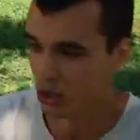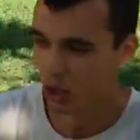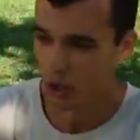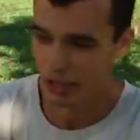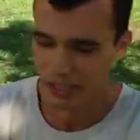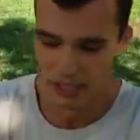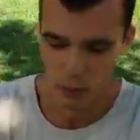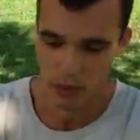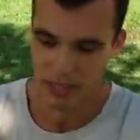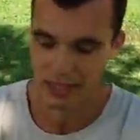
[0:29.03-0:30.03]
soil here
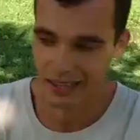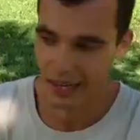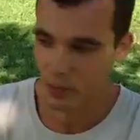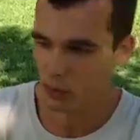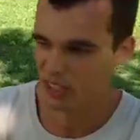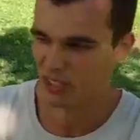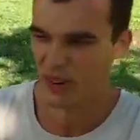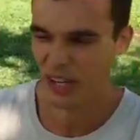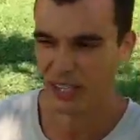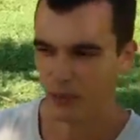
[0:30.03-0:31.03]
with the clay, which is
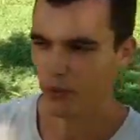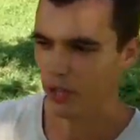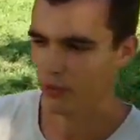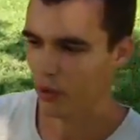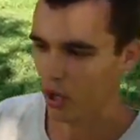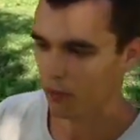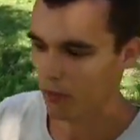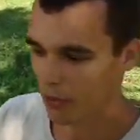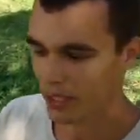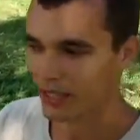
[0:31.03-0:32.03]
very different from
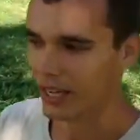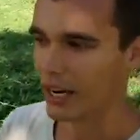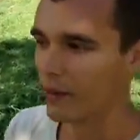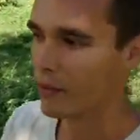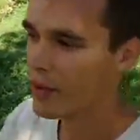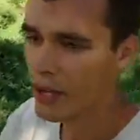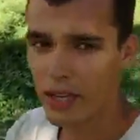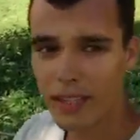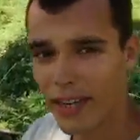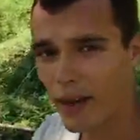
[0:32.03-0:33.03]
things that I've
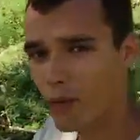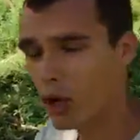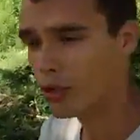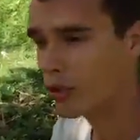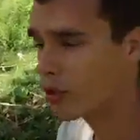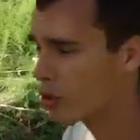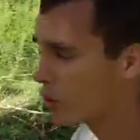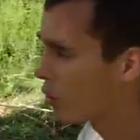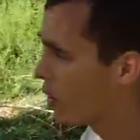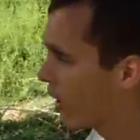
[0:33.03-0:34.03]
that I've gotten
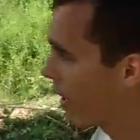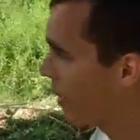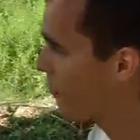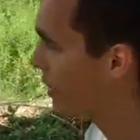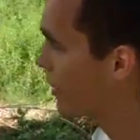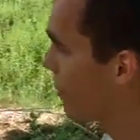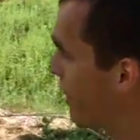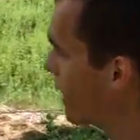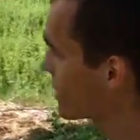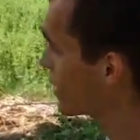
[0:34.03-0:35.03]
used to um, in the
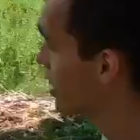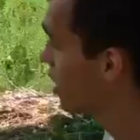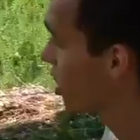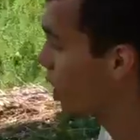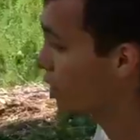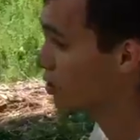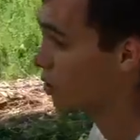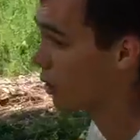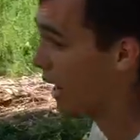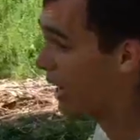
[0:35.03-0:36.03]
past.
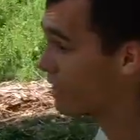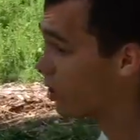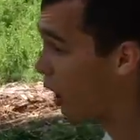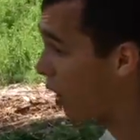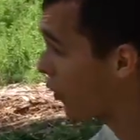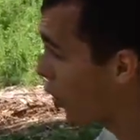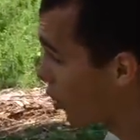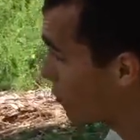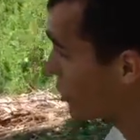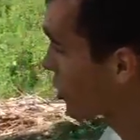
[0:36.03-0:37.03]
Also, I saw how the
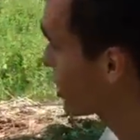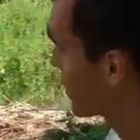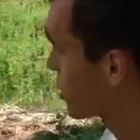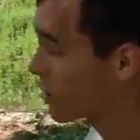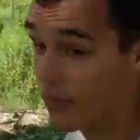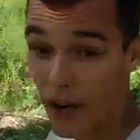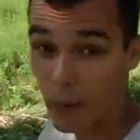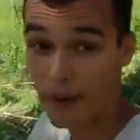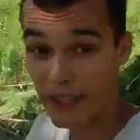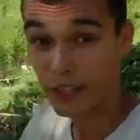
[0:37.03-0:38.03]
whole project was
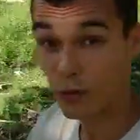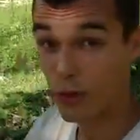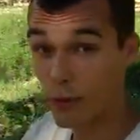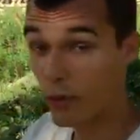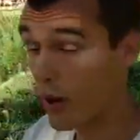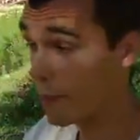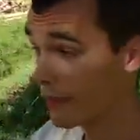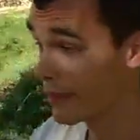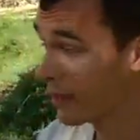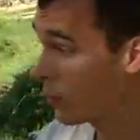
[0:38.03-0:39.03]
developing extremely
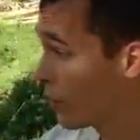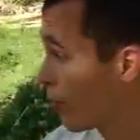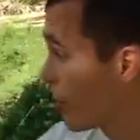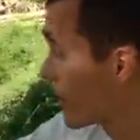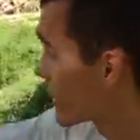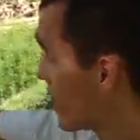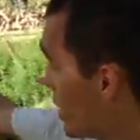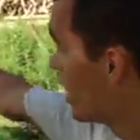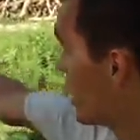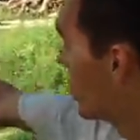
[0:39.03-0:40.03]
rapidly. We've built
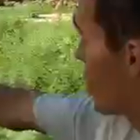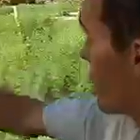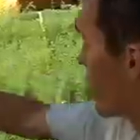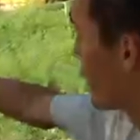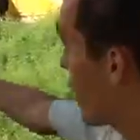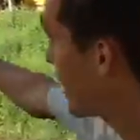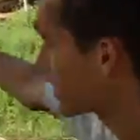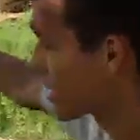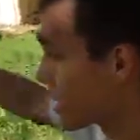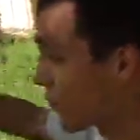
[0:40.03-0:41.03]
we've built
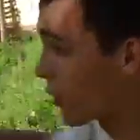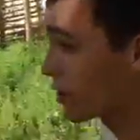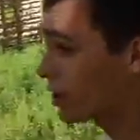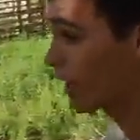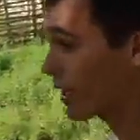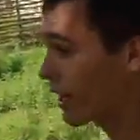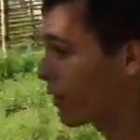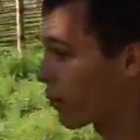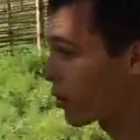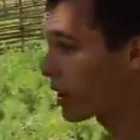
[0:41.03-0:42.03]
fences for the chicken
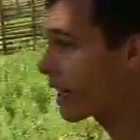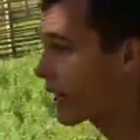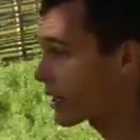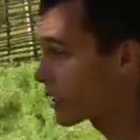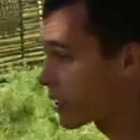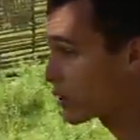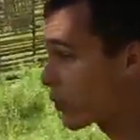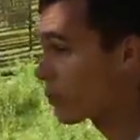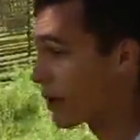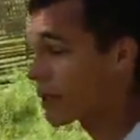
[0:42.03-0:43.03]
and for the gardens.
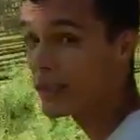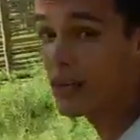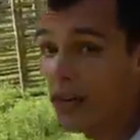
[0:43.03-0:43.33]
We've built